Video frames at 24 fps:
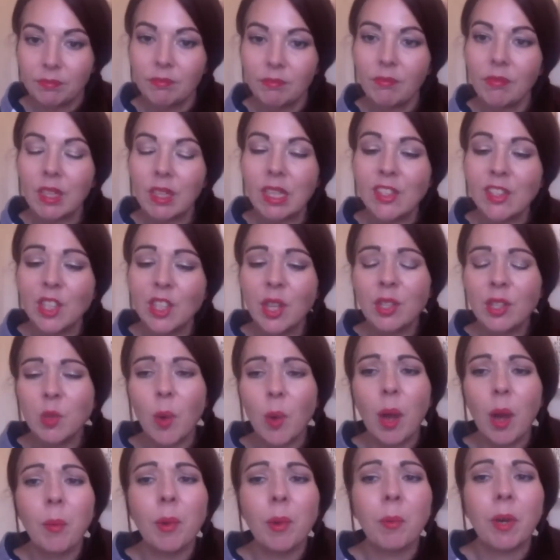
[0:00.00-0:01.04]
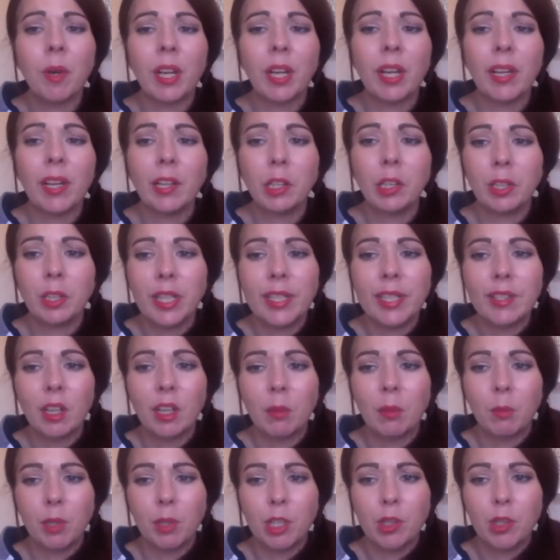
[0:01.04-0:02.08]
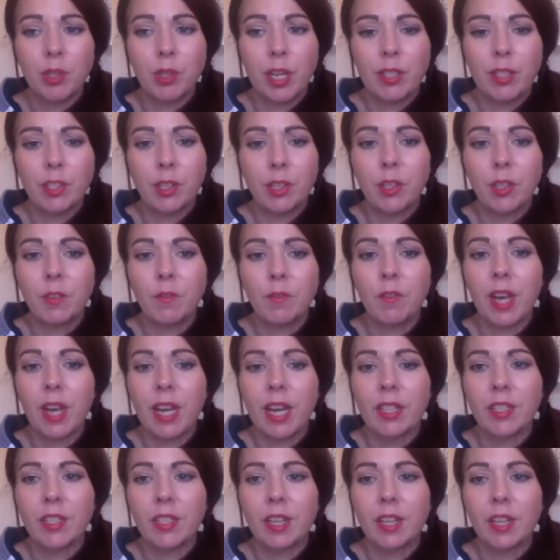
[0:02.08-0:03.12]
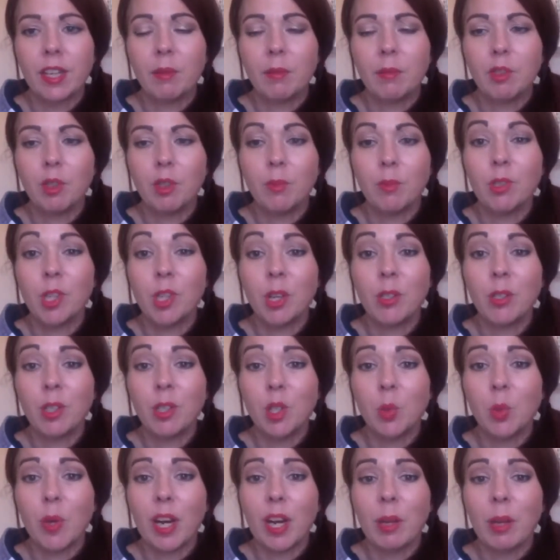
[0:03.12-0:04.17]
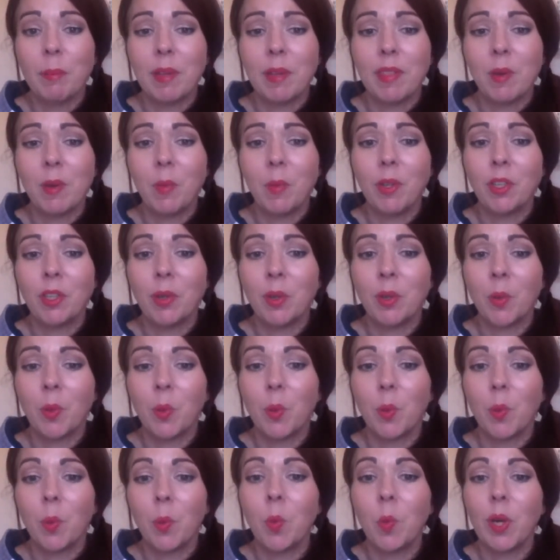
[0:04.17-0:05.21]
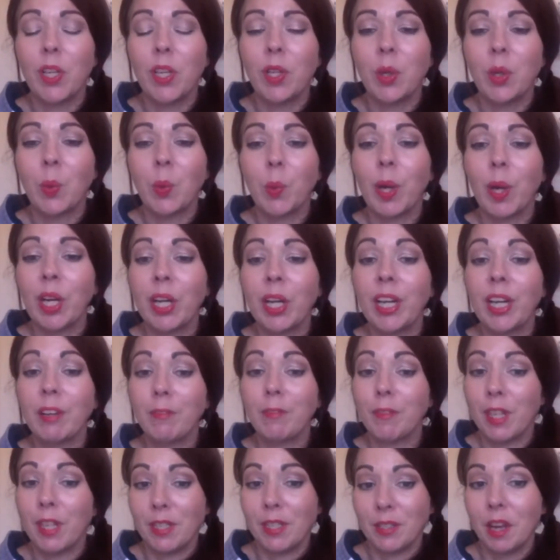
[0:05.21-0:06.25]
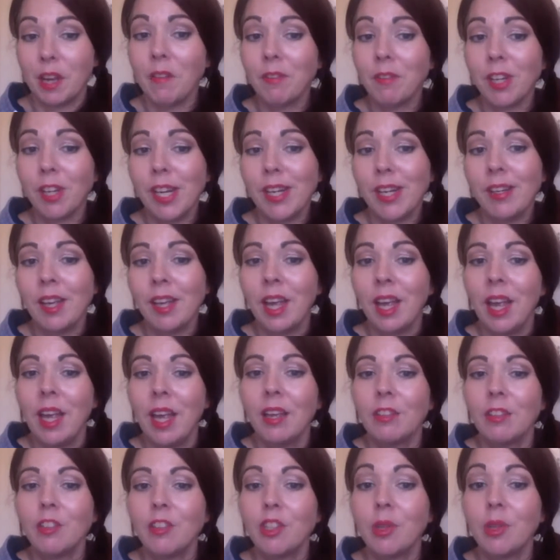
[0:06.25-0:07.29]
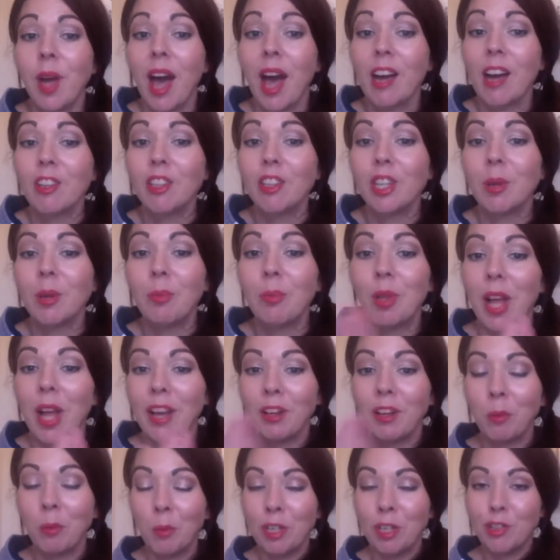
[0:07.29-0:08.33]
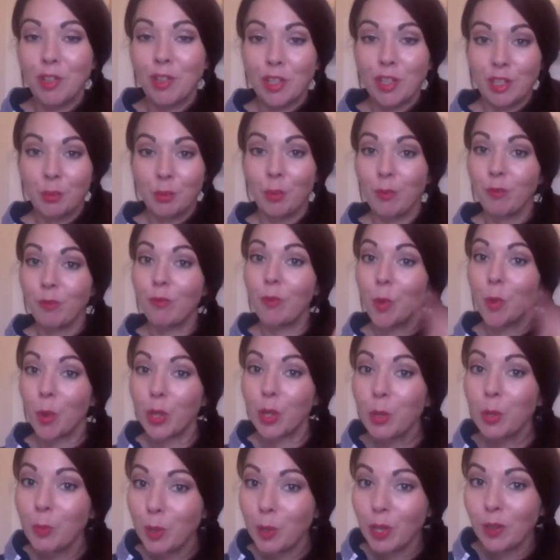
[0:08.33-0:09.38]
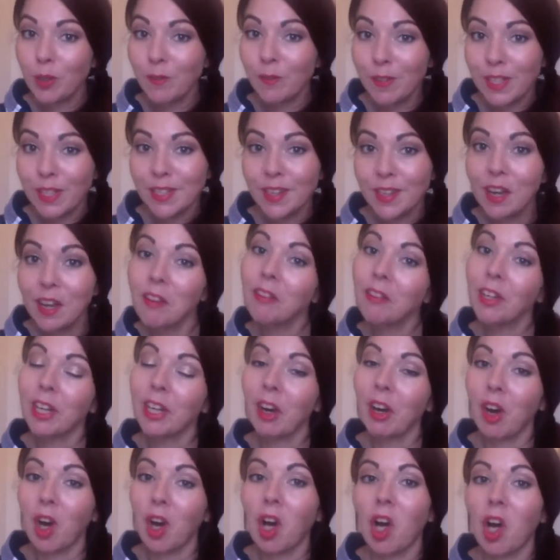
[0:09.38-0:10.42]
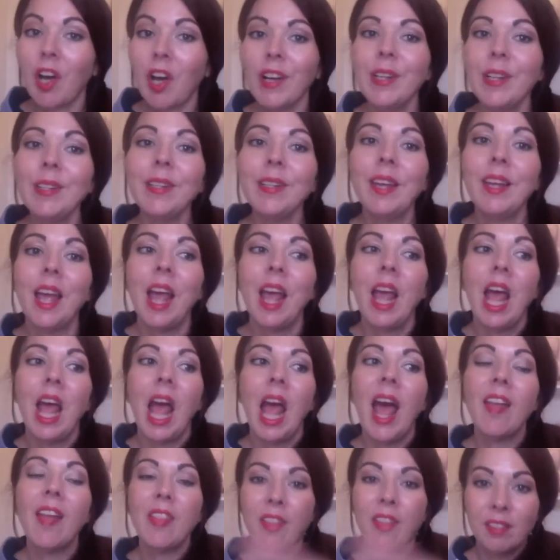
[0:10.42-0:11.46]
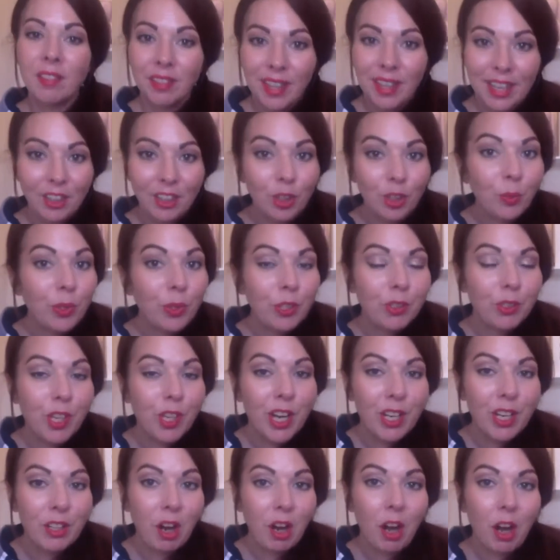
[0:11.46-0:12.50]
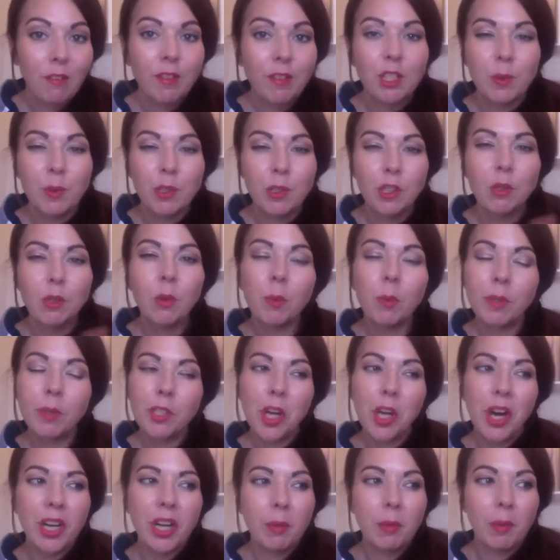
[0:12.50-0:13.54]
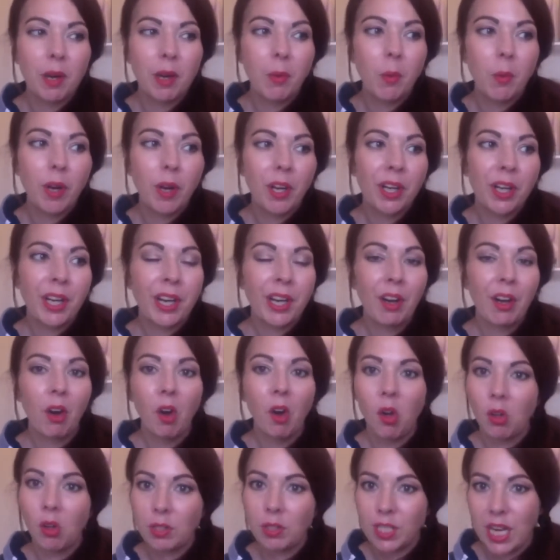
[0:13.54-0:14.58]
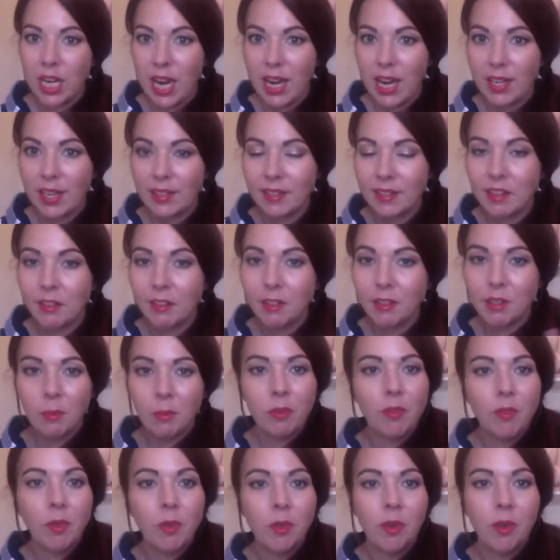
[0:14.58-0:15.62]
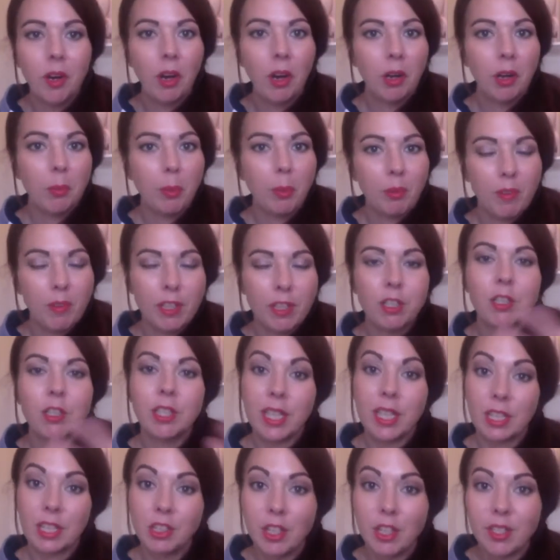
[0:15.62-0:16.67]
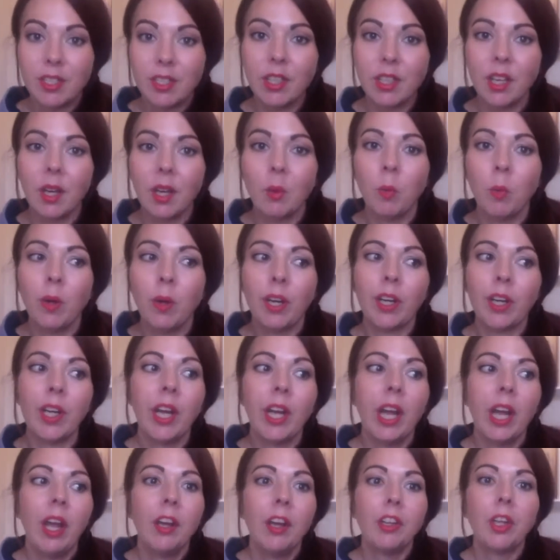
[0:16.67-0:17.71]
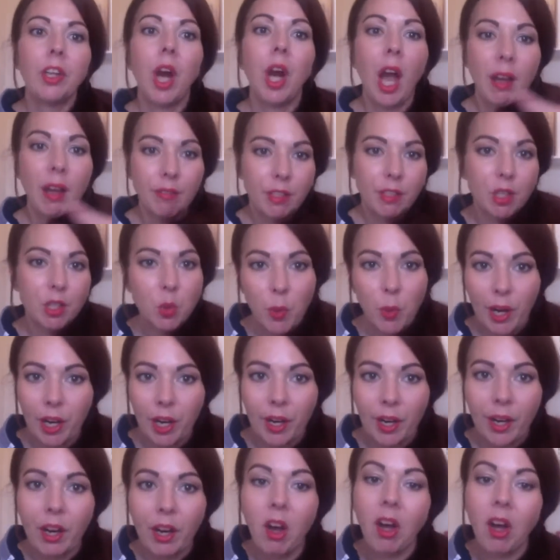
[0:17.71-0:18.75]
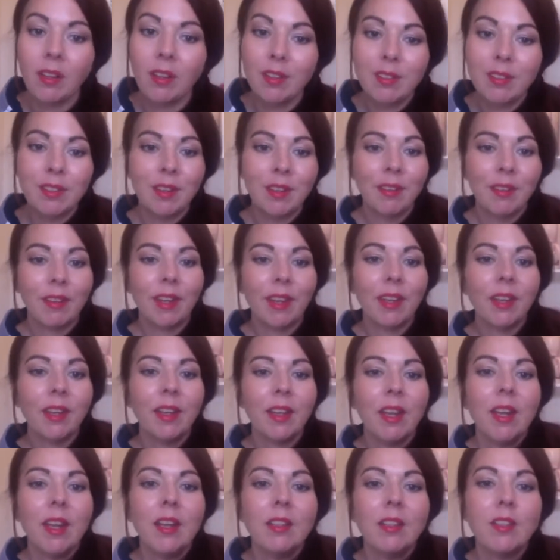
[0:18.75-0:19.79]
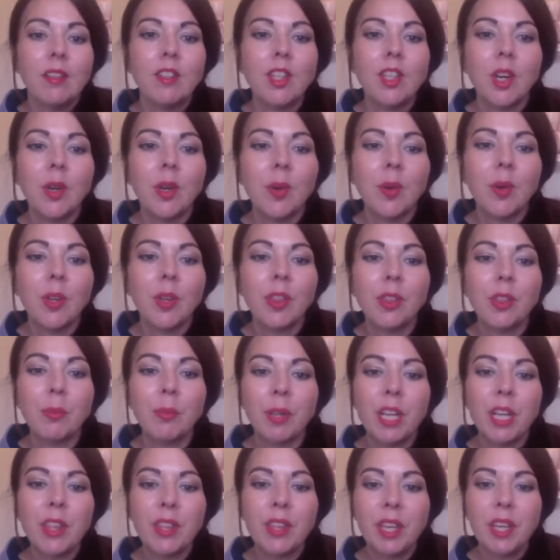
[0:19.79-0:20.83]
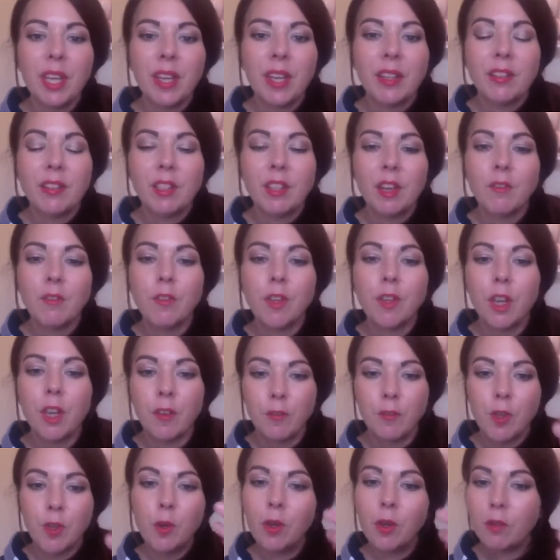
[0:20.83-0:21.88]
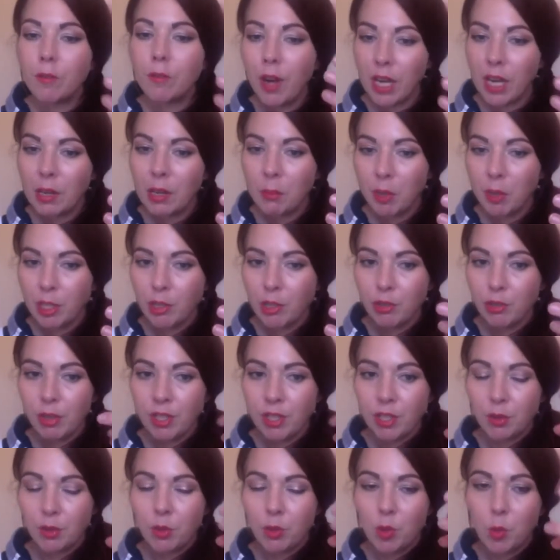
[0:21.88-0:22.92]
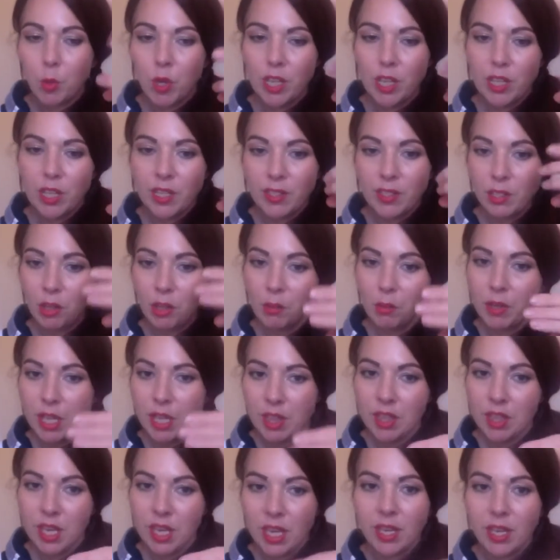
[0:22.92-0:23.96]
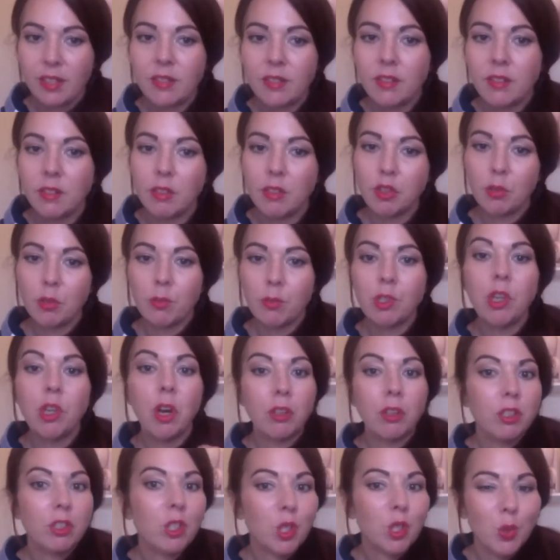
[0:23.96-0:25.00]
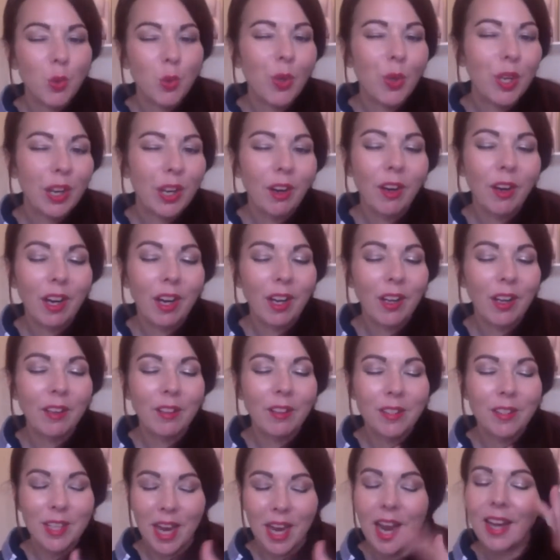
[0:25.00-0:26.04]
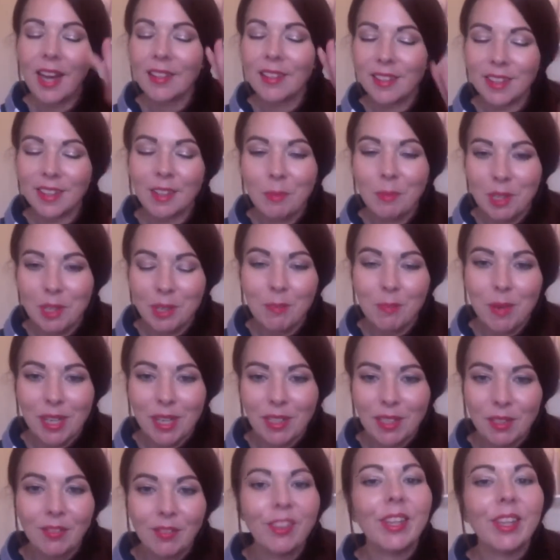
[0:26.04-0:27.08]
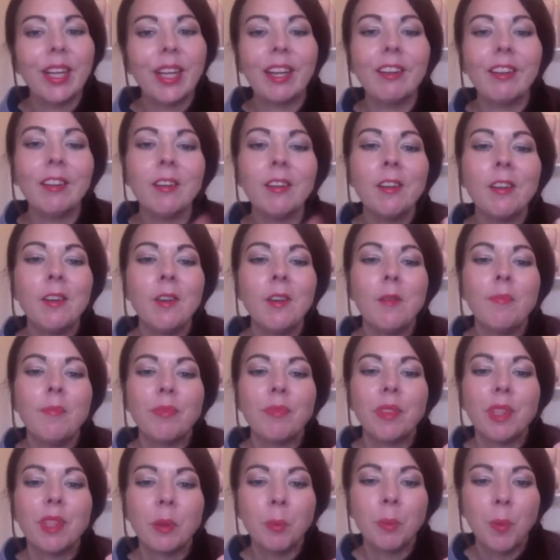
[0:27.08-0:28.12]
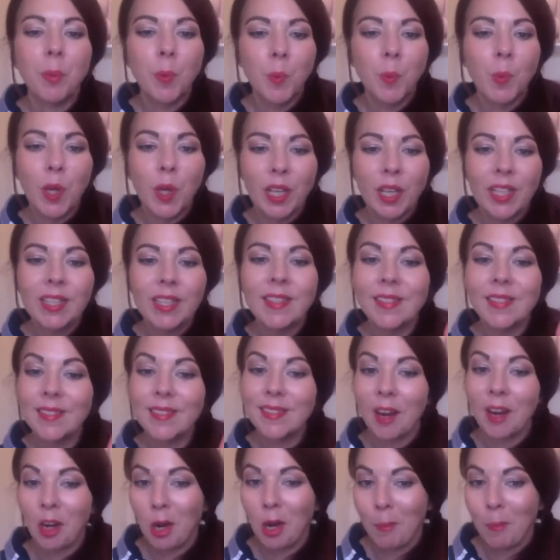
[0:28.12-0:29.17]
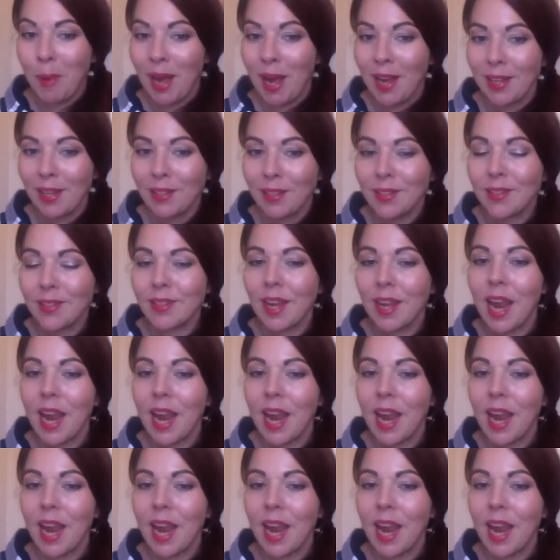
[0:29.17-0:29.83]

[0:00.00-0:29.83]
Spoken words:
So that's why we want to increase our moisturizer. In fact, dermatologists recommend that when you're wearing a face covering, to actually apply your moisturizer before you put that face covering on, and then later when you take it off, especially when we're talking about wearing it all day, because I know some of you are in professions like Jessica where you're having to wear it constantly. So three things, if you can find a moisturizer with one of these three things, then dermatologists really are gonna say, hey, it's gonna be the best for you. Number one is ceramides.